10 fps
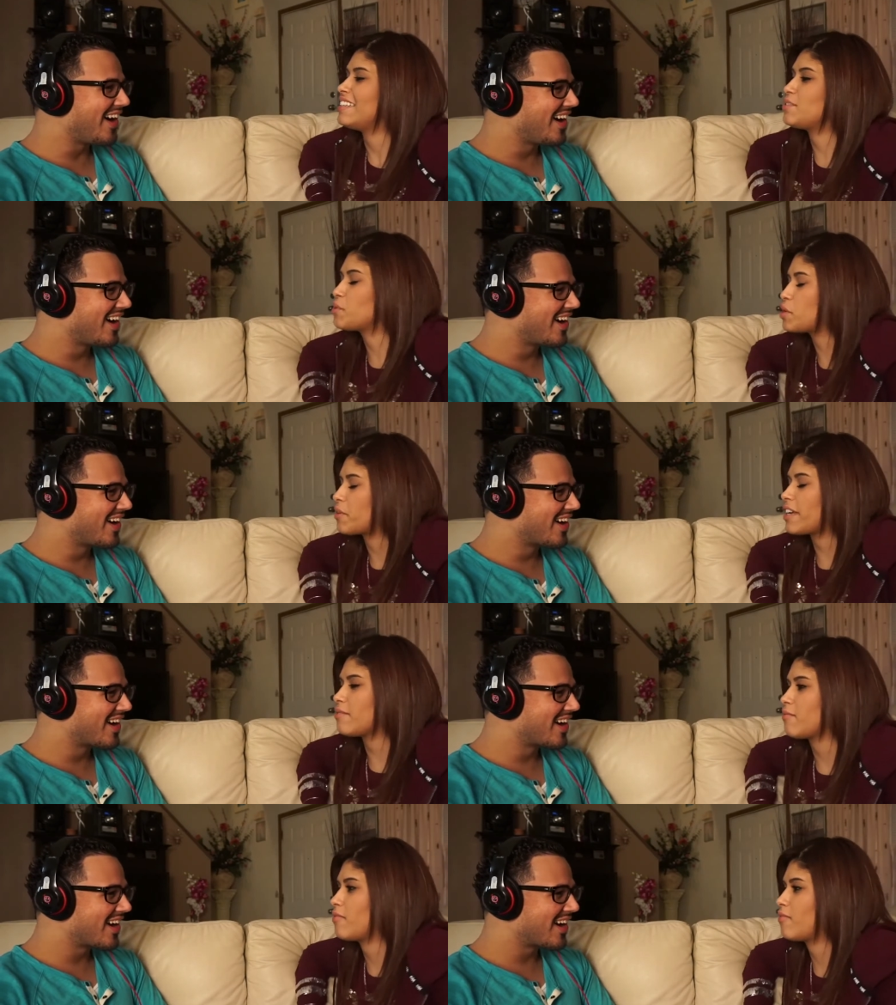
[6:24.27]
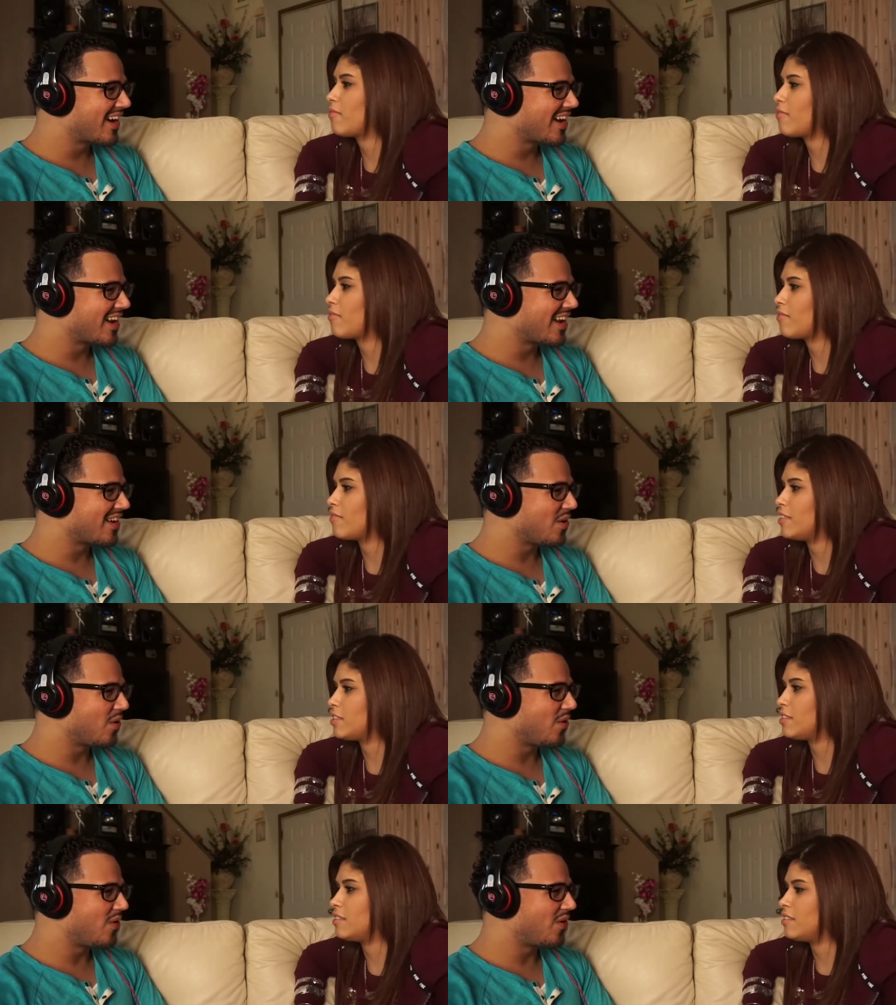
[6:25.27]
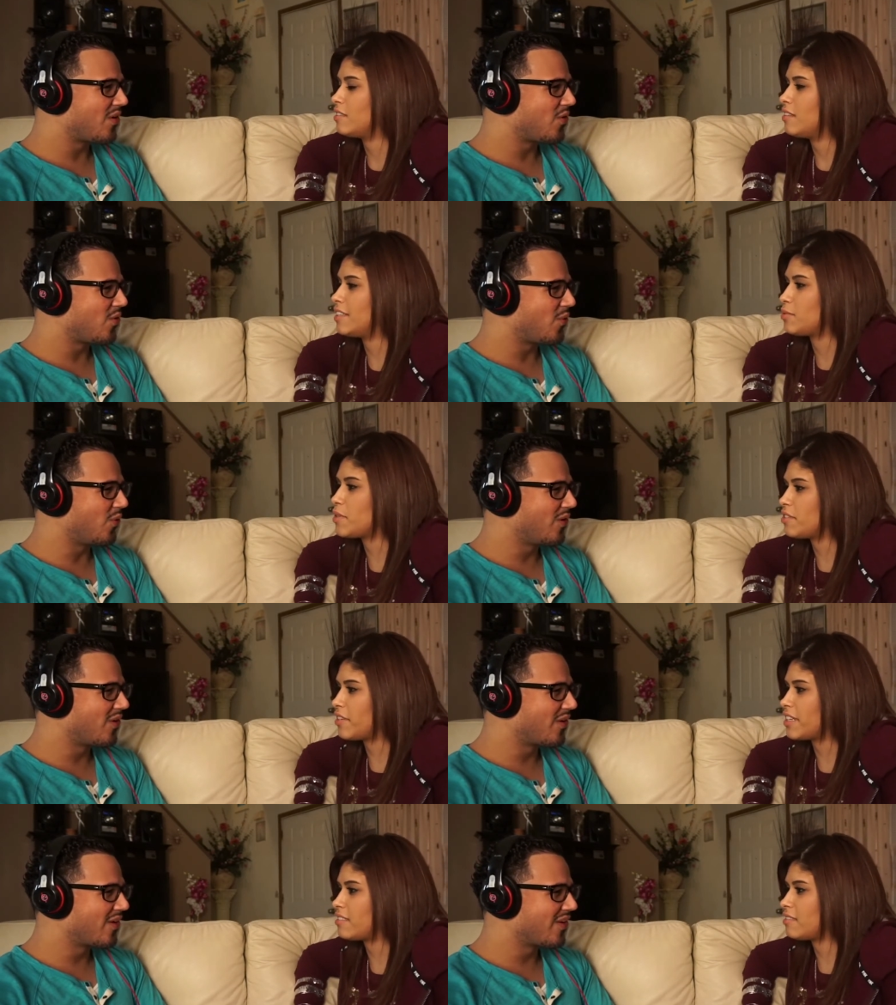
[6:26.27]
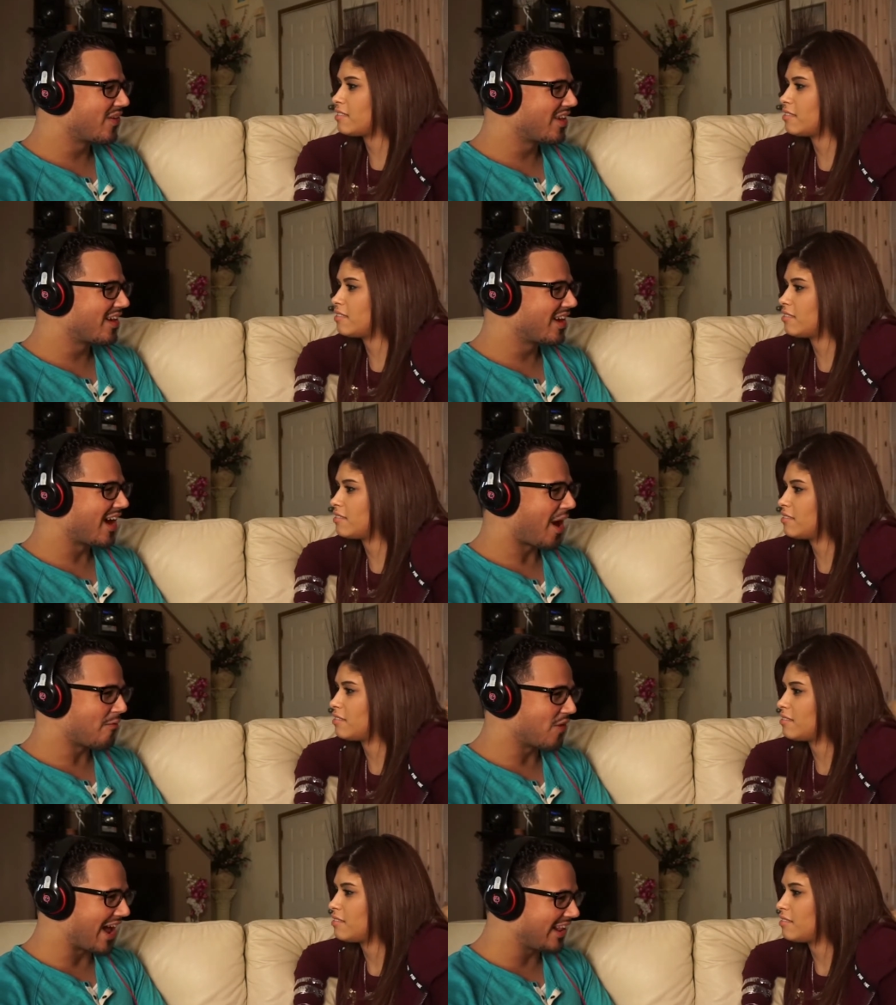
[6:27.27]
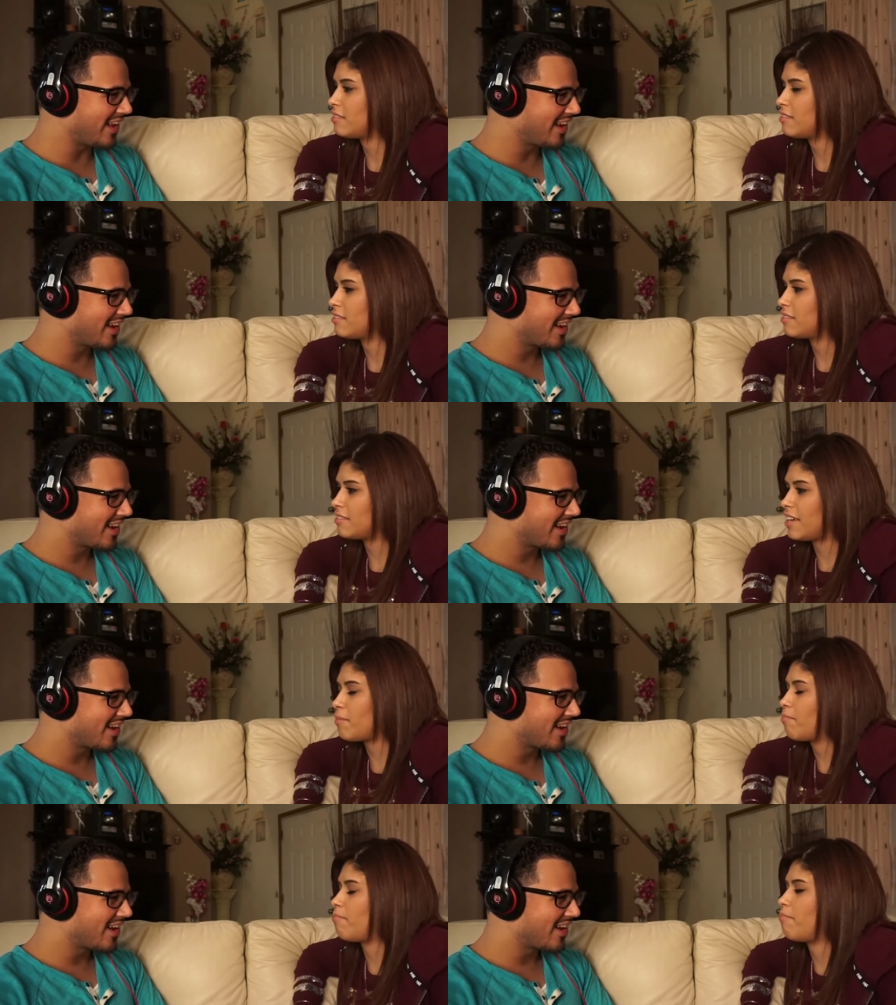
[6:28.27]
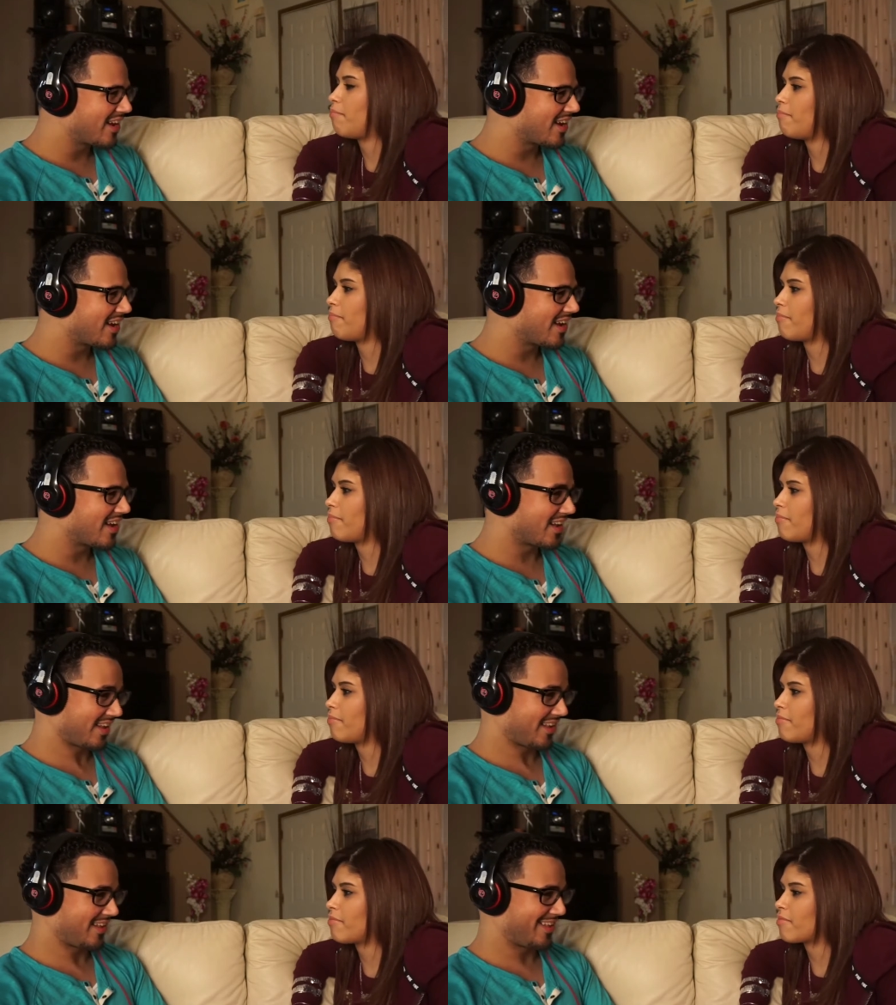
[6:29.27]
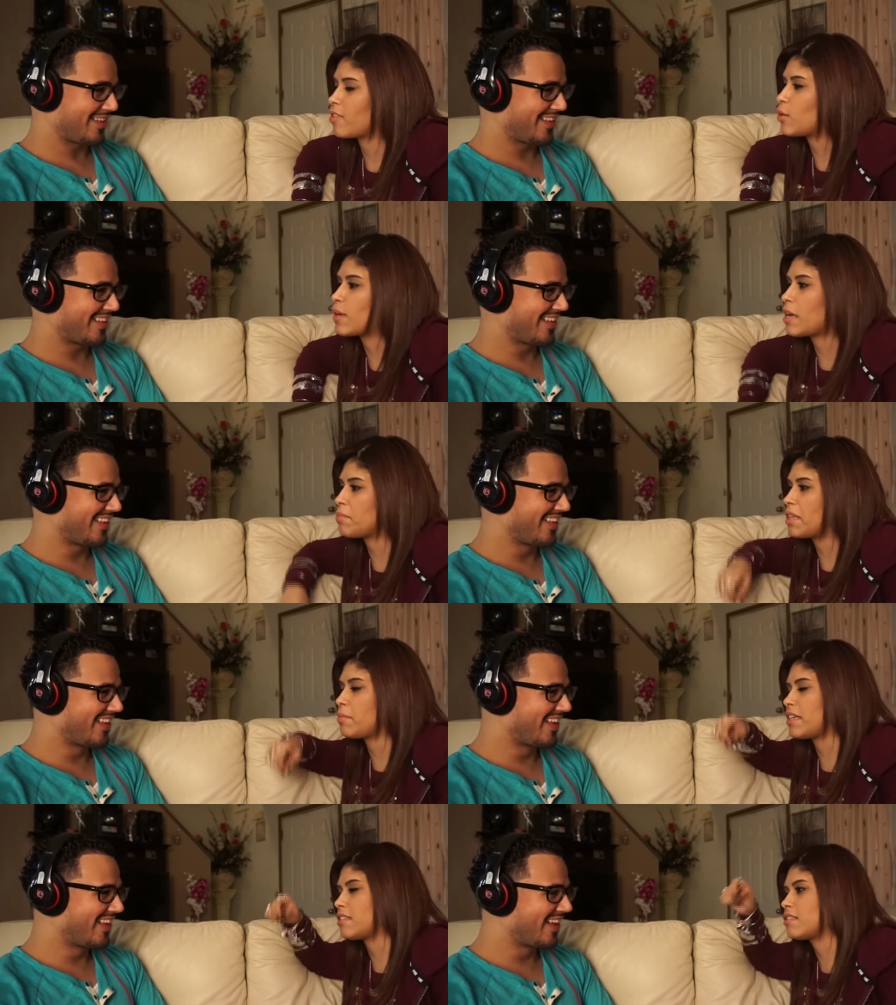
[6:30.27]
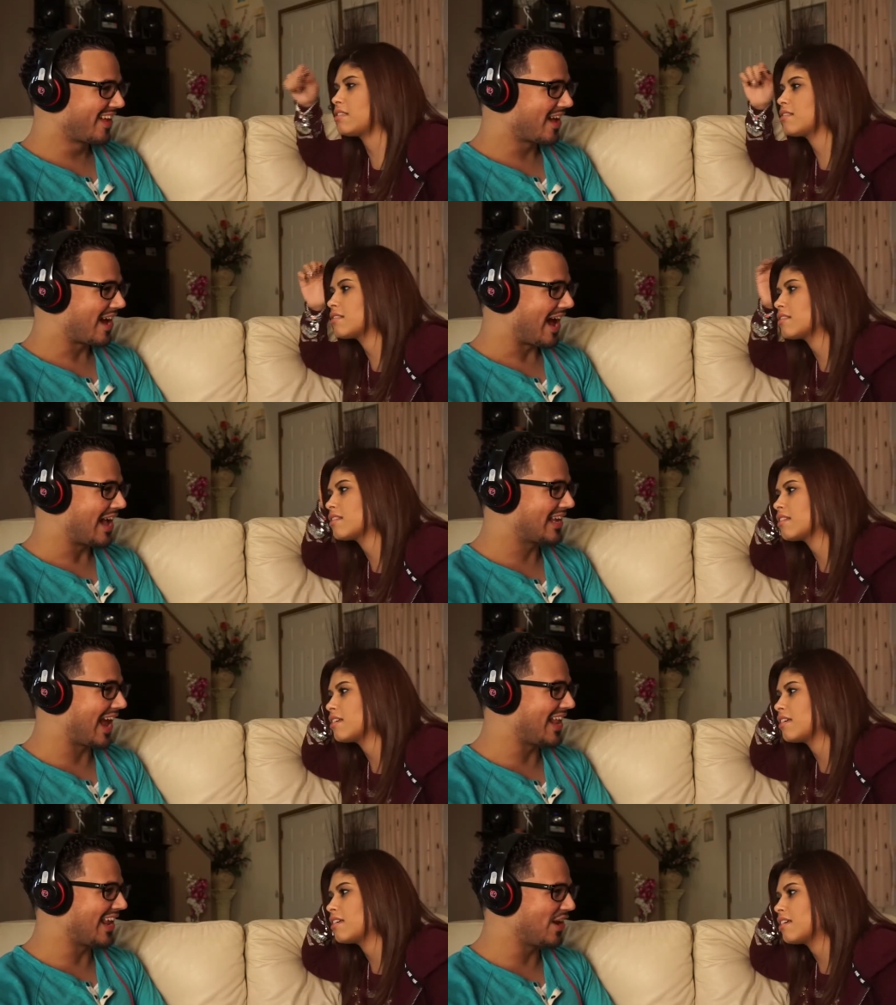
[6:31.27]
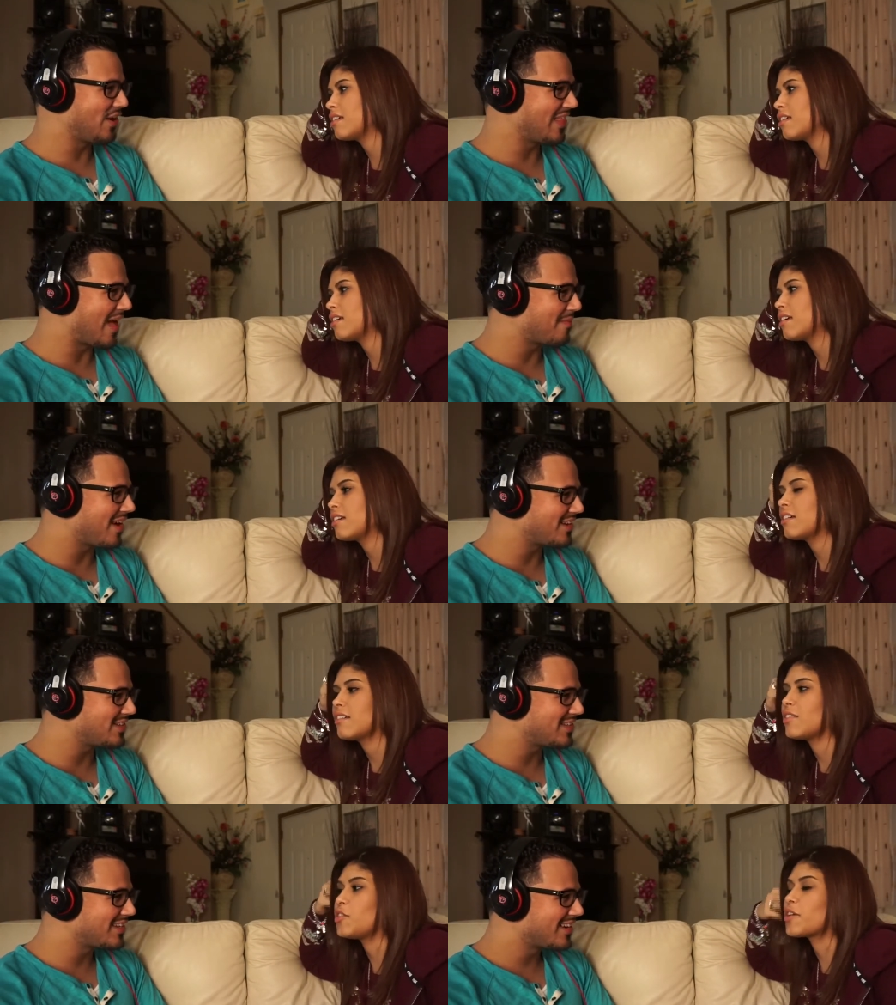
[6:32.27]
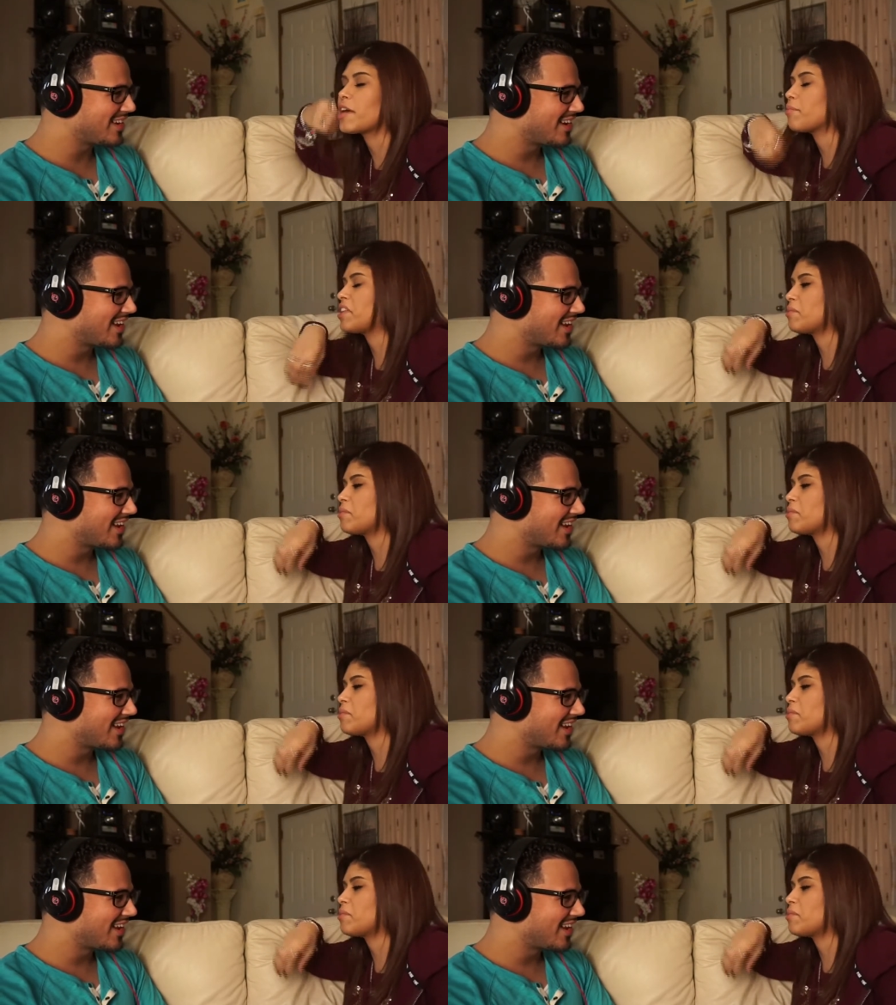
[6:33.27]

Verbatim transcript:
Speaker 1: It's weird, right? It's, it's weird, right?
Speaker 2: I'm ready?
Speaker 1: Yep. You can't play bass.
Speaker 2: I can't hear you that much?
Speaker 1: You can't play